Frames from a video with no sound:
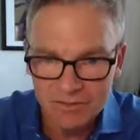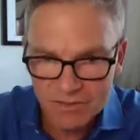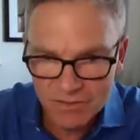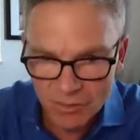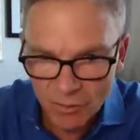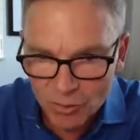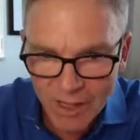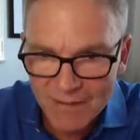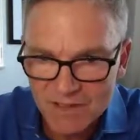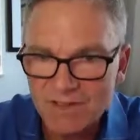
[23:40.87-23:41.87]
servo
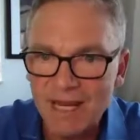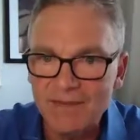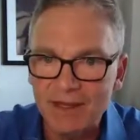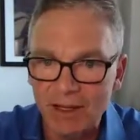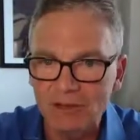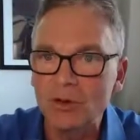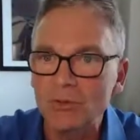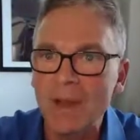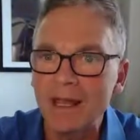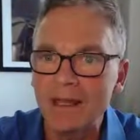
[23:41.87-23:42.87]
drives inside that
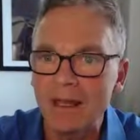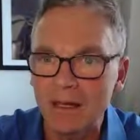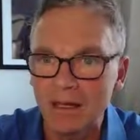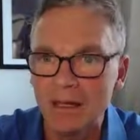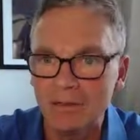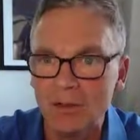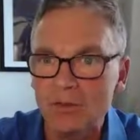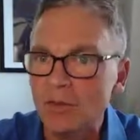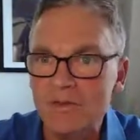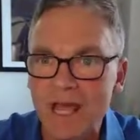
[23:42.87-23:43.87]

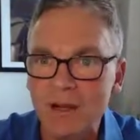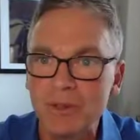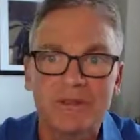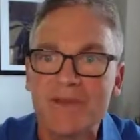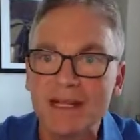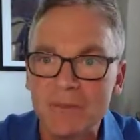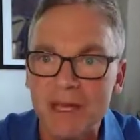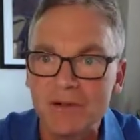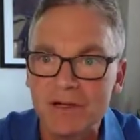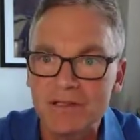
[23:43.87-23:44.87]
unload goes down. But the fact of the
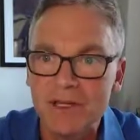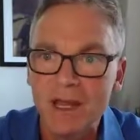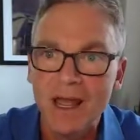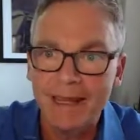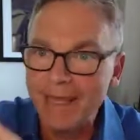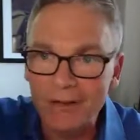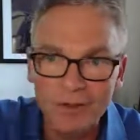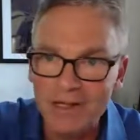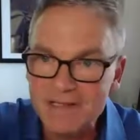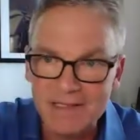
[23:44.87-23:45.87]
matter is, I can't
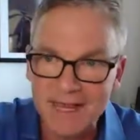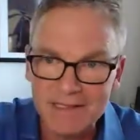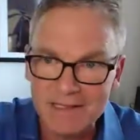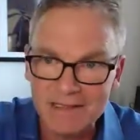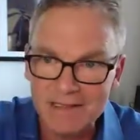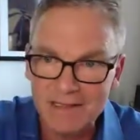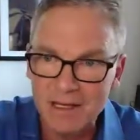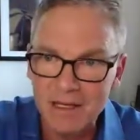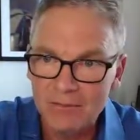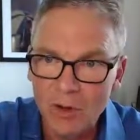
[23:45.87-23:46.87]
run a 6-axis
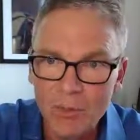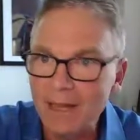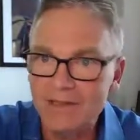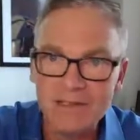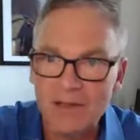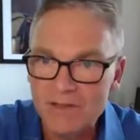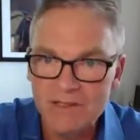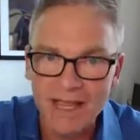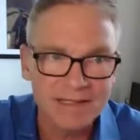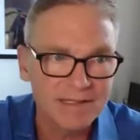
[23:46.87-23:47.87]
robot unless all
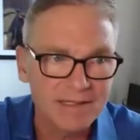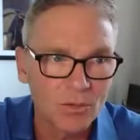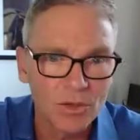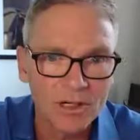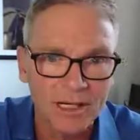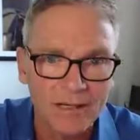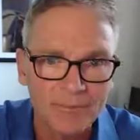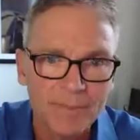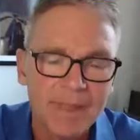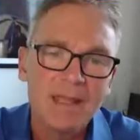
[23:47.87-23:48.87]
6 axes are working.
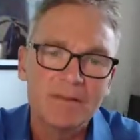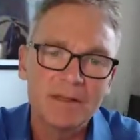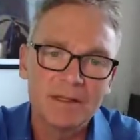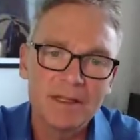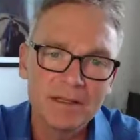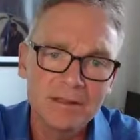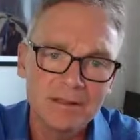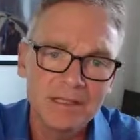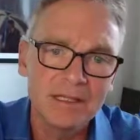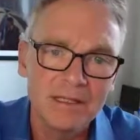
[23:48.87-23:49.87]

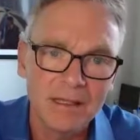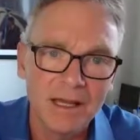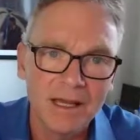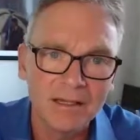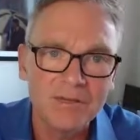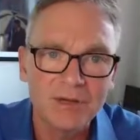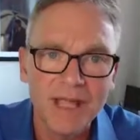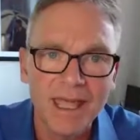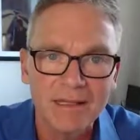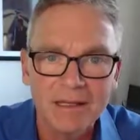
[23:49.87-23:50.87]
The
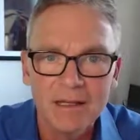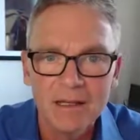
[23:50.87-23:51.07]
Ethercat